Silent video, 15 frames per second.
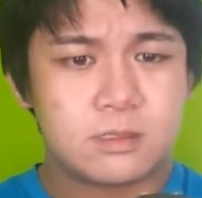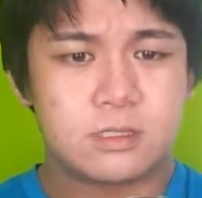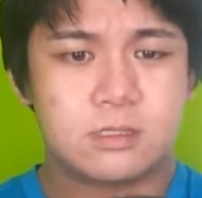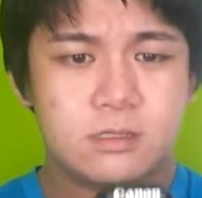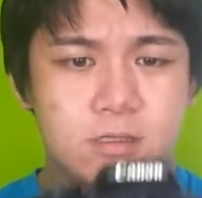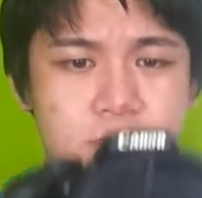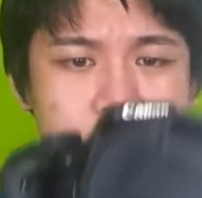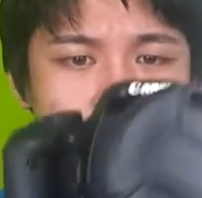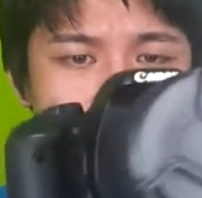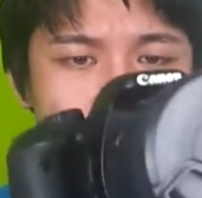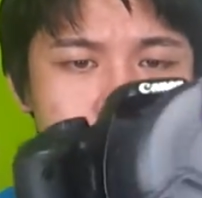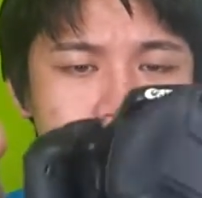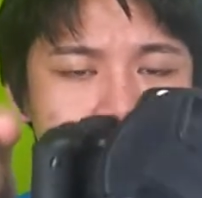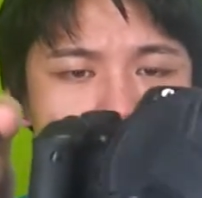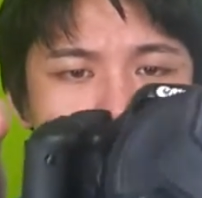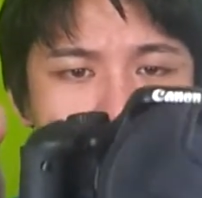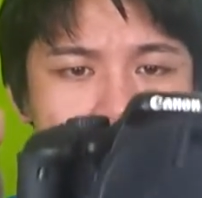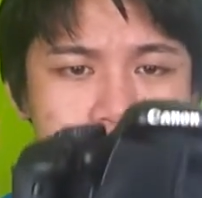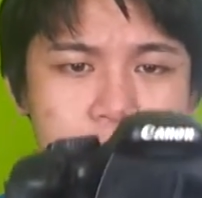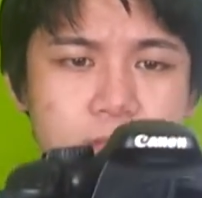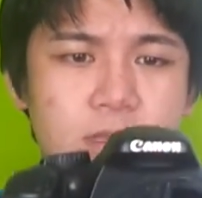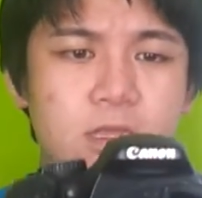So,
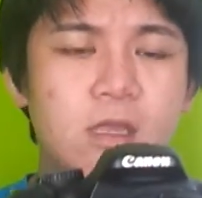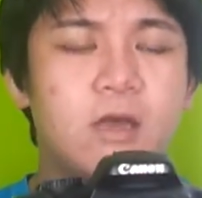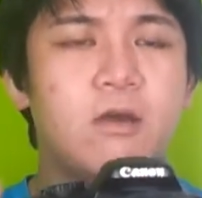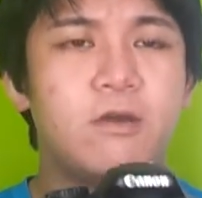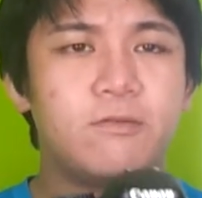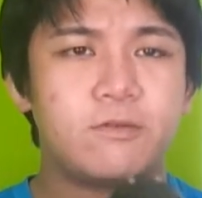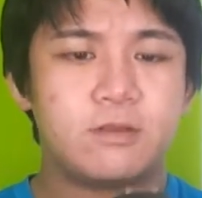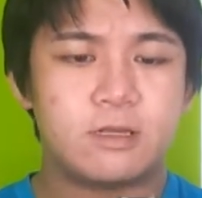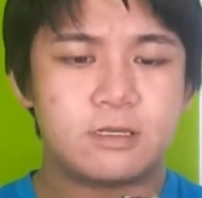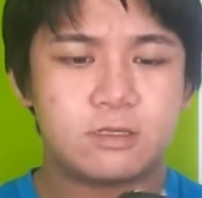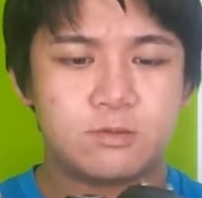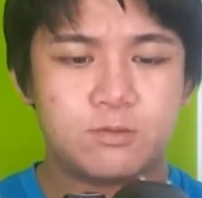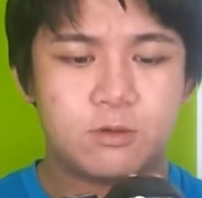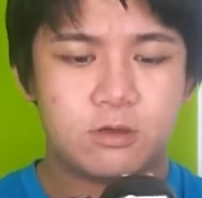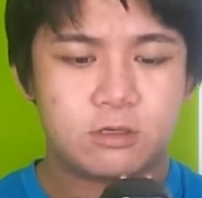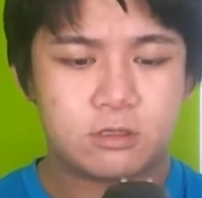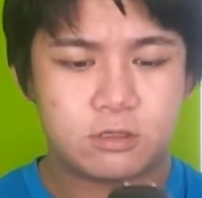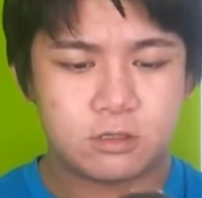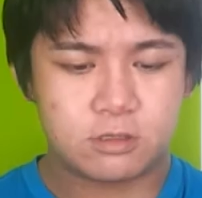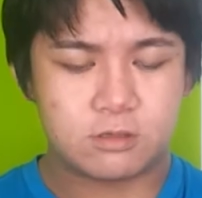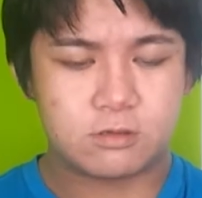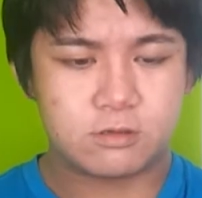however, this works
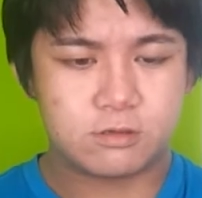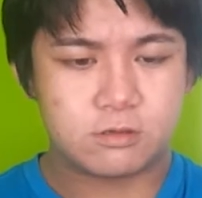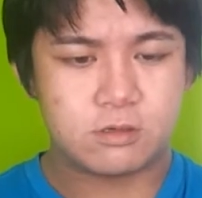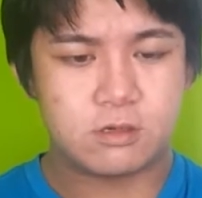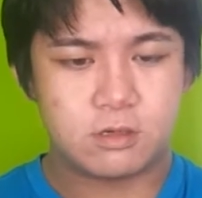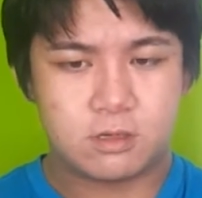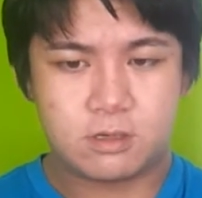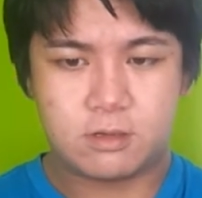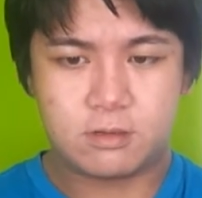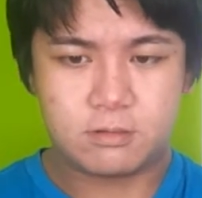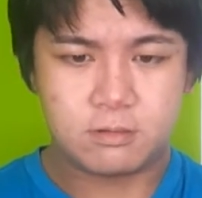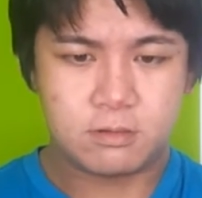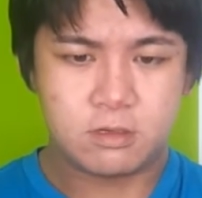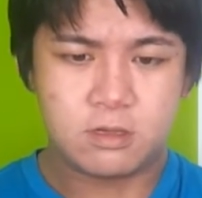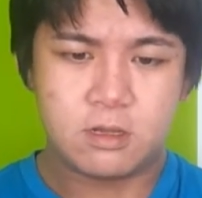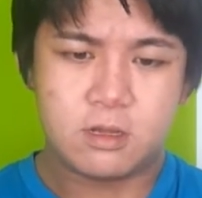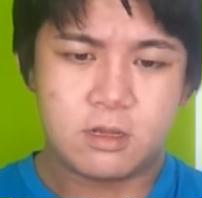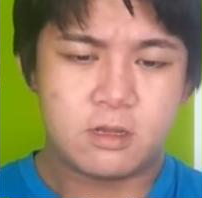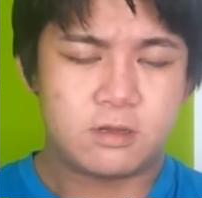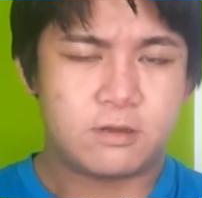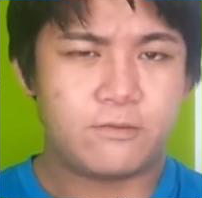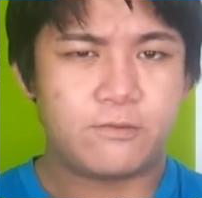too.
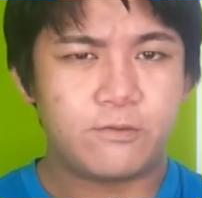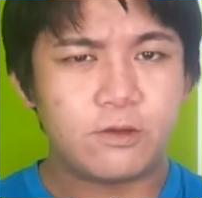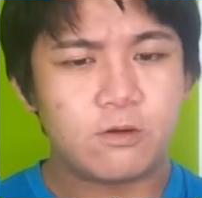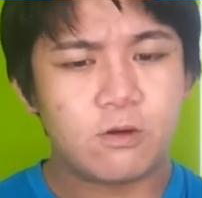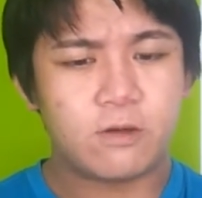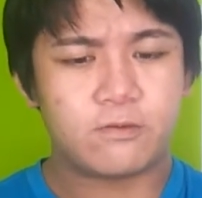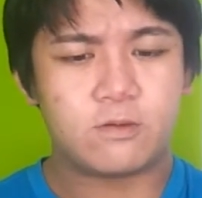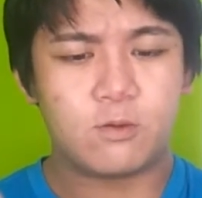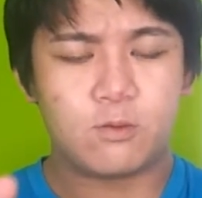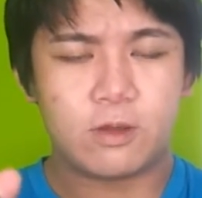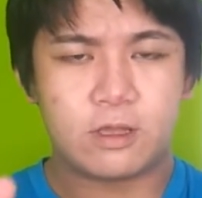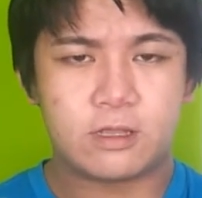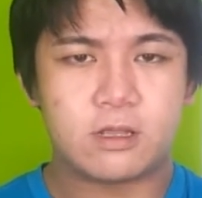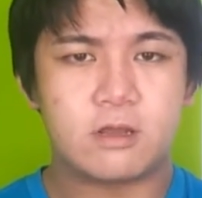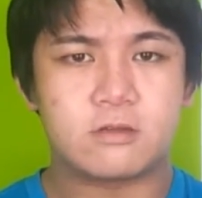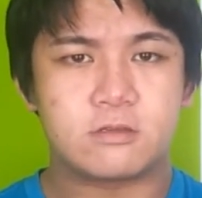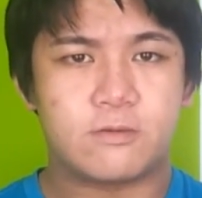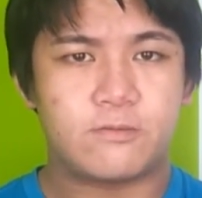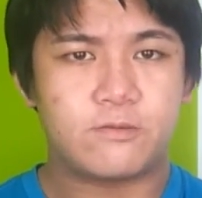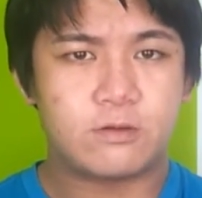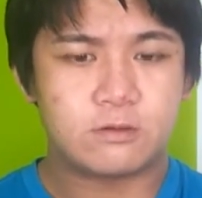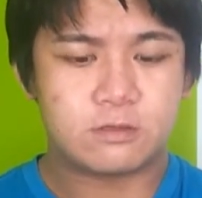The feel of the weight also
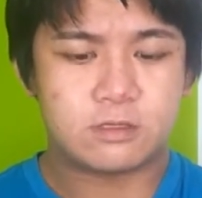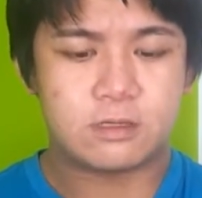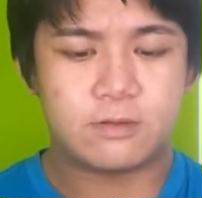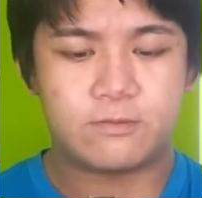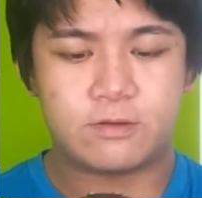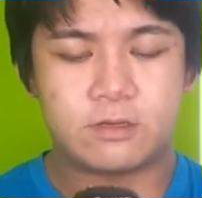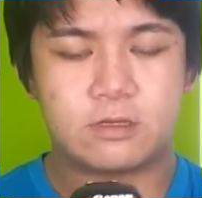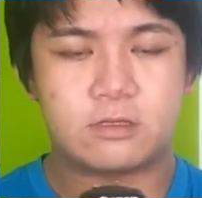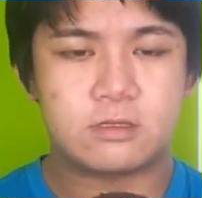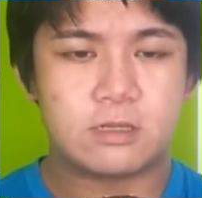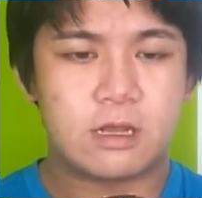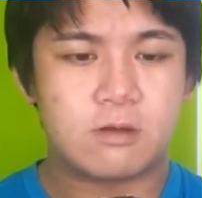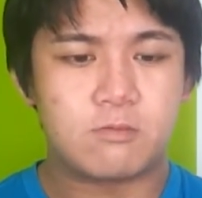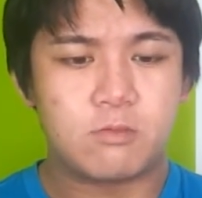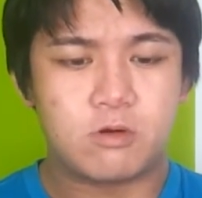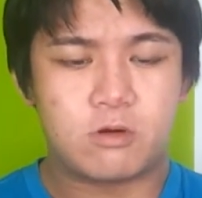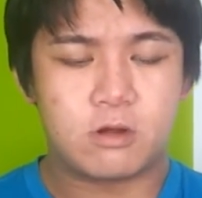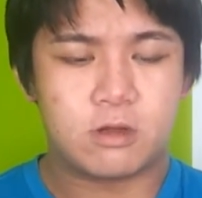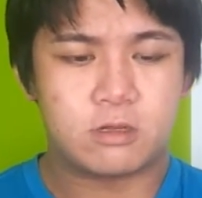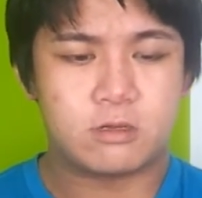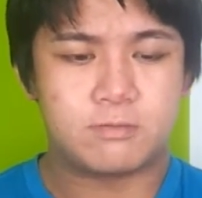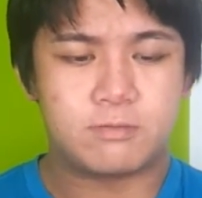feels different. It's now more
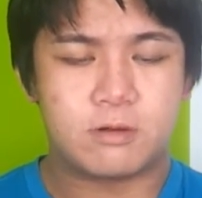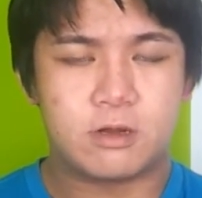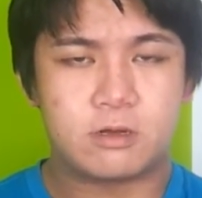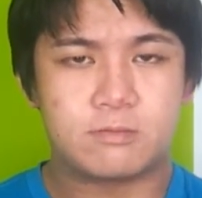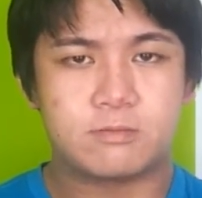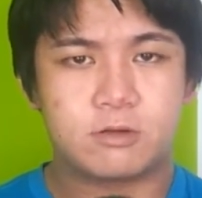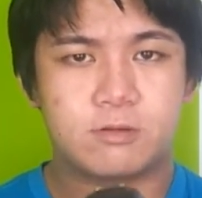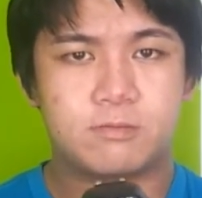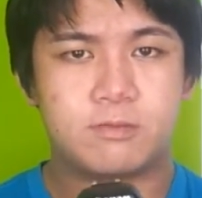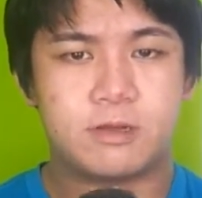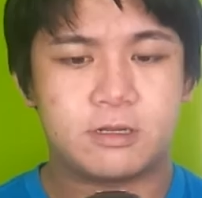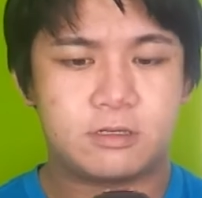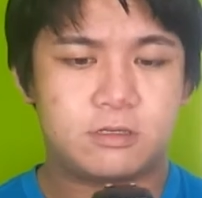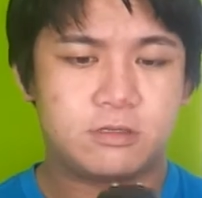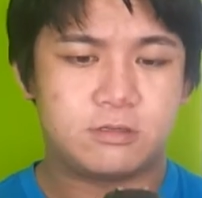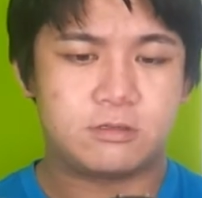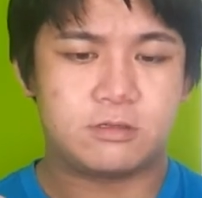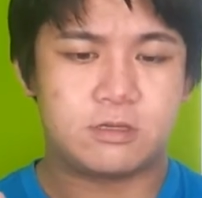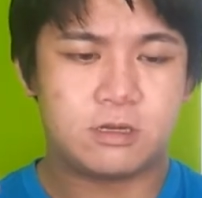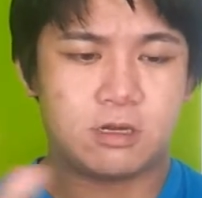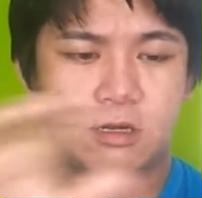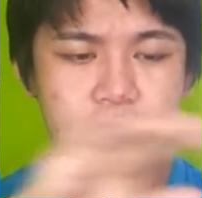on the bottom compared to
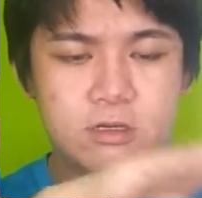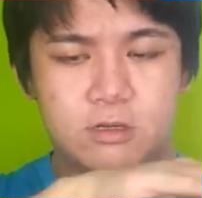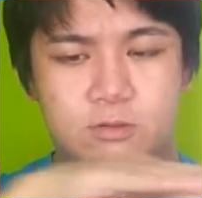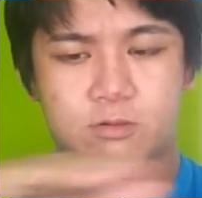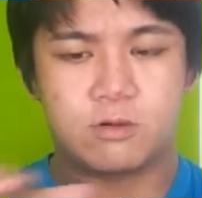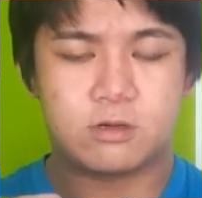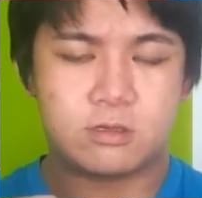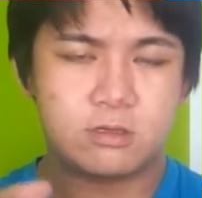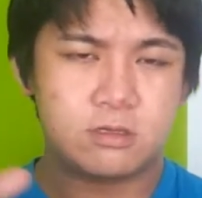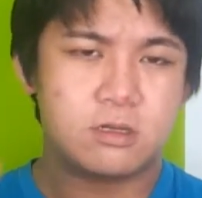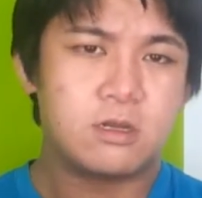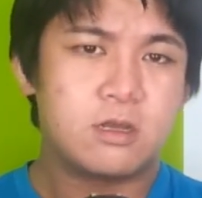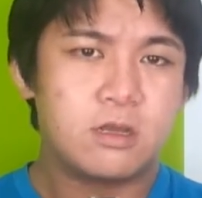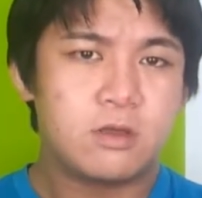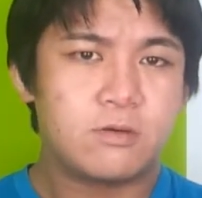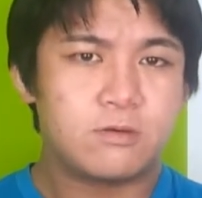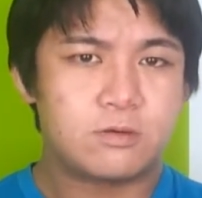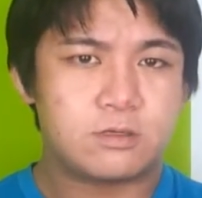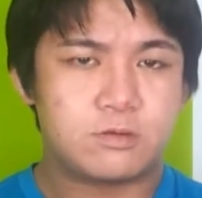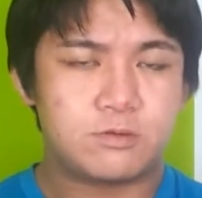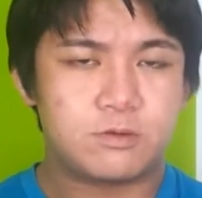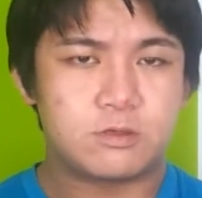the other one,
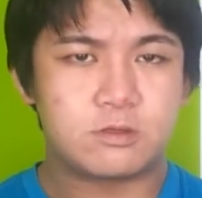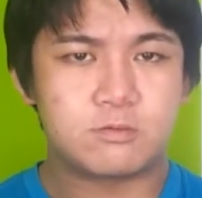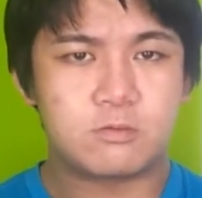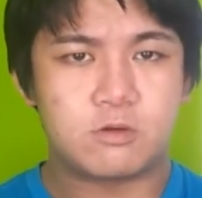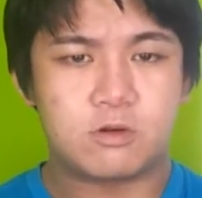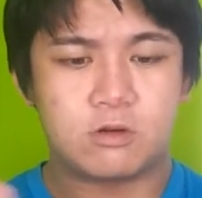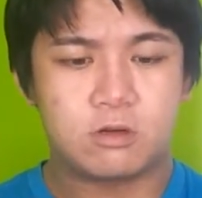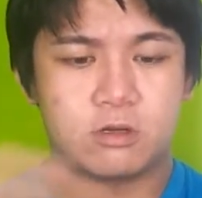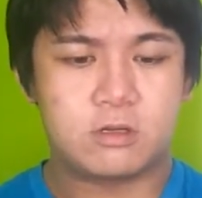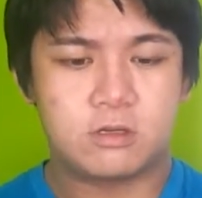which feels more,